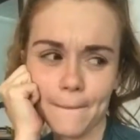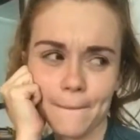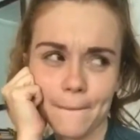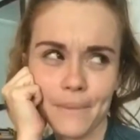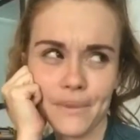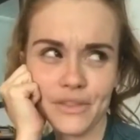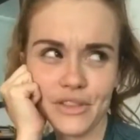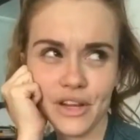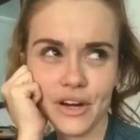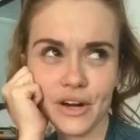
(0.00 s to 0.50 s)

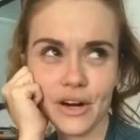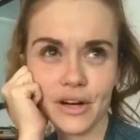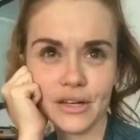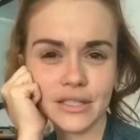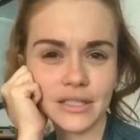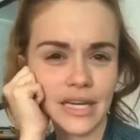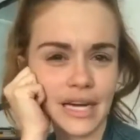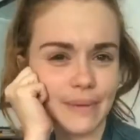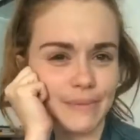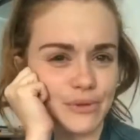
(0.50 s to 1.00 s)
But there are
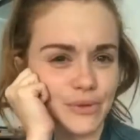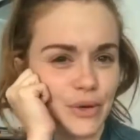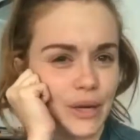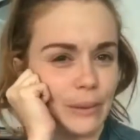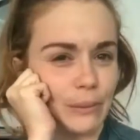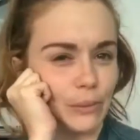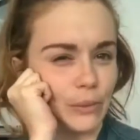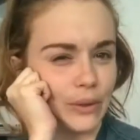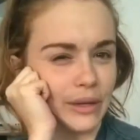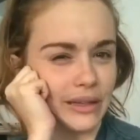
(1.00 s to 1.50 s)
times where
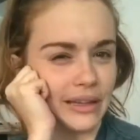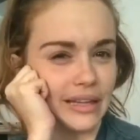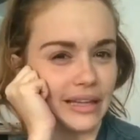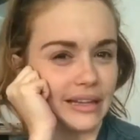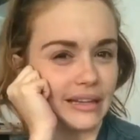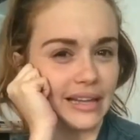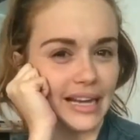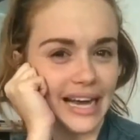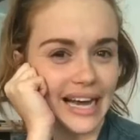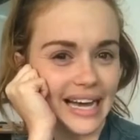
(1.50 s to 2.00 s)
I'm really
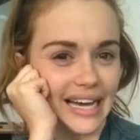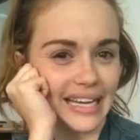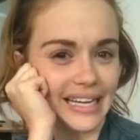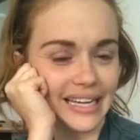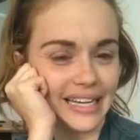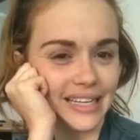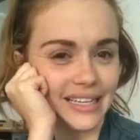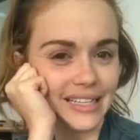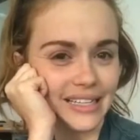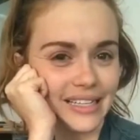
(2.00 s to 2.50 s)

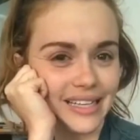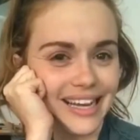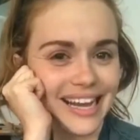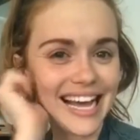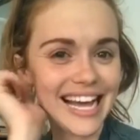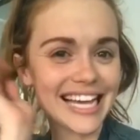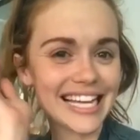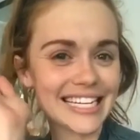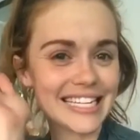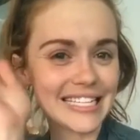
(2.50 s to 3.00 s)
glad
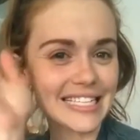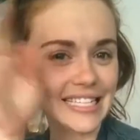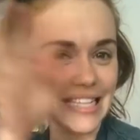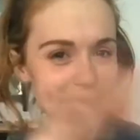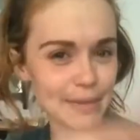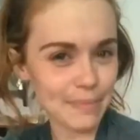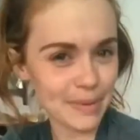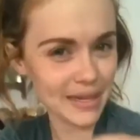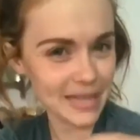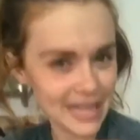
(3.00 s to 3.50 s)
I get to
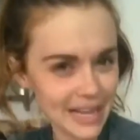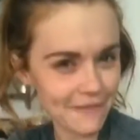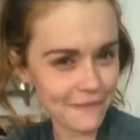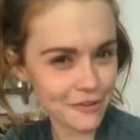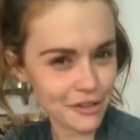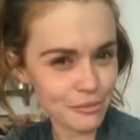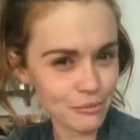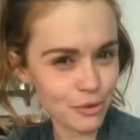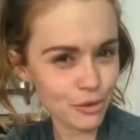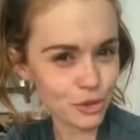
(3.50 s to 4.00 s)
sleep at night
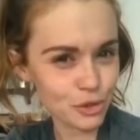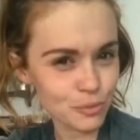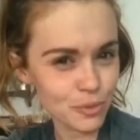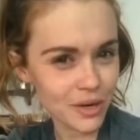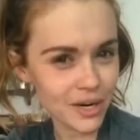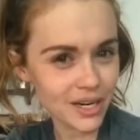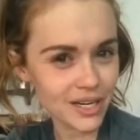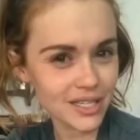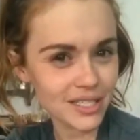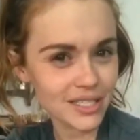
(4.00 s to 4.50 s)
for the most
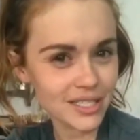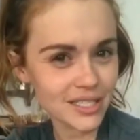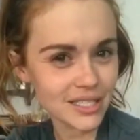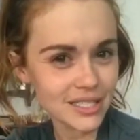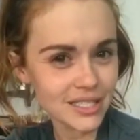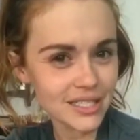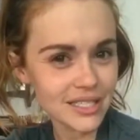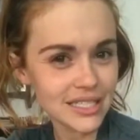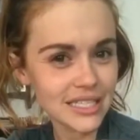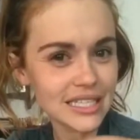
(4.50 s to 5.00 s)
part
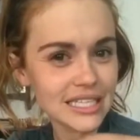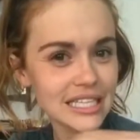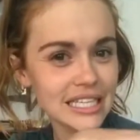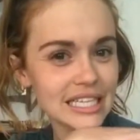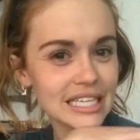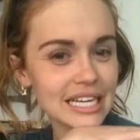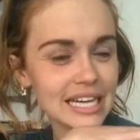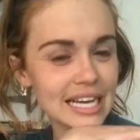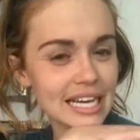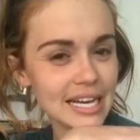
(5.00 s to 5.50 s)

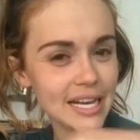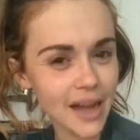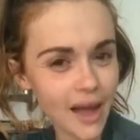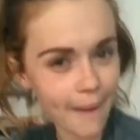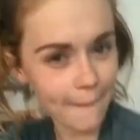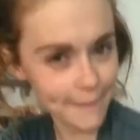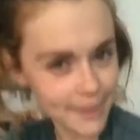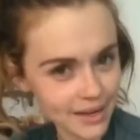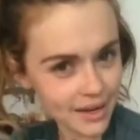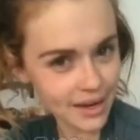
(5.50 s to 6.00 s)
and
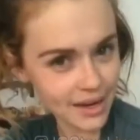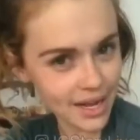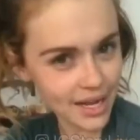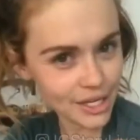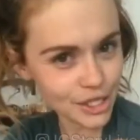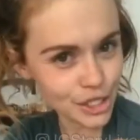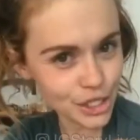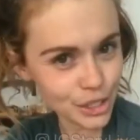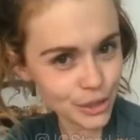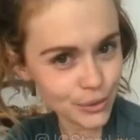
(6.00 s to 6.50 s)
not be on a
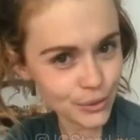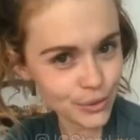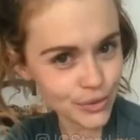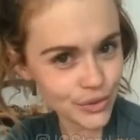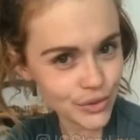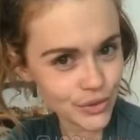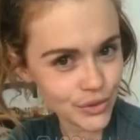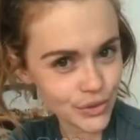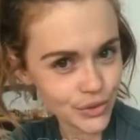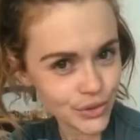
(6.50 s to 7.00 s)
night
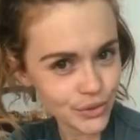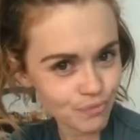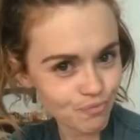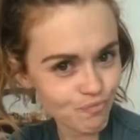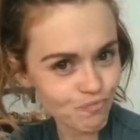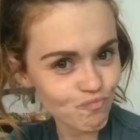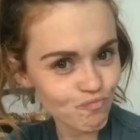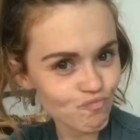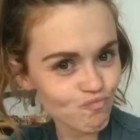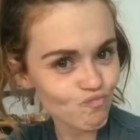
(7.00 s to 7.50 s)
shoot.
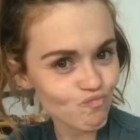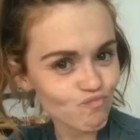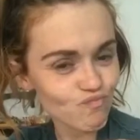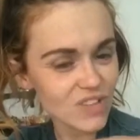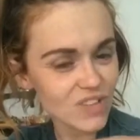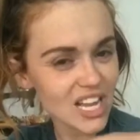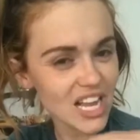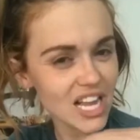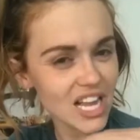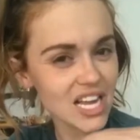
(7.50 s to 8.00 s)

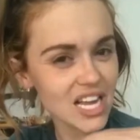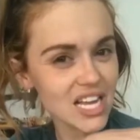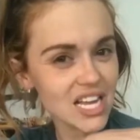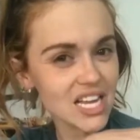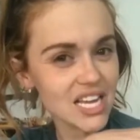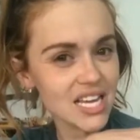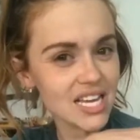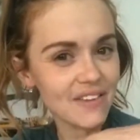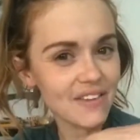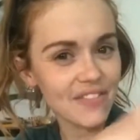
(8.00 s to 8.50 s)

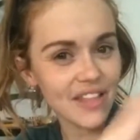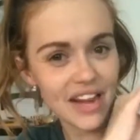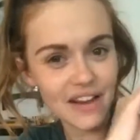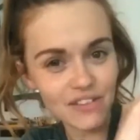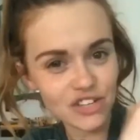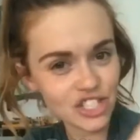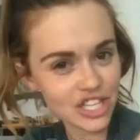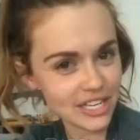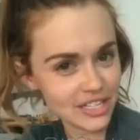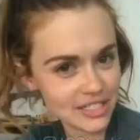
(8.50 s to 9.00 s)
If that ever
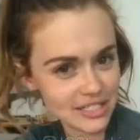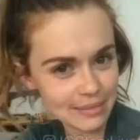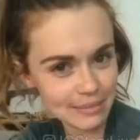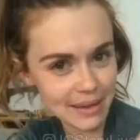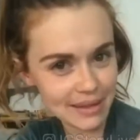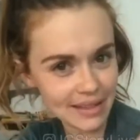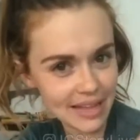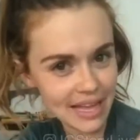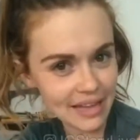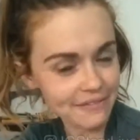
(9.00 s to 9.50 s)
changes in
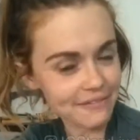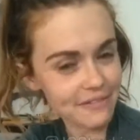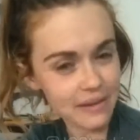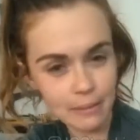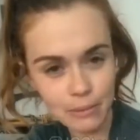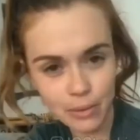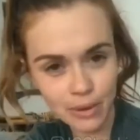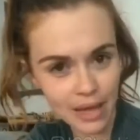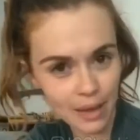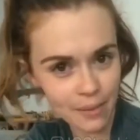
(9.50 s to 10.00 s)
my life,
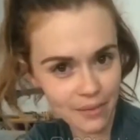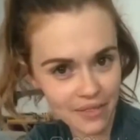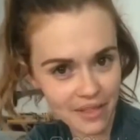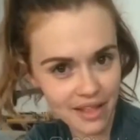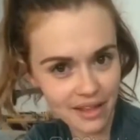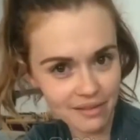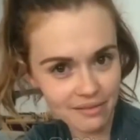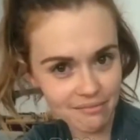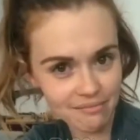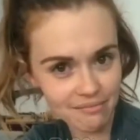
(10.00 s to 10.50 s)
I'm okay with it.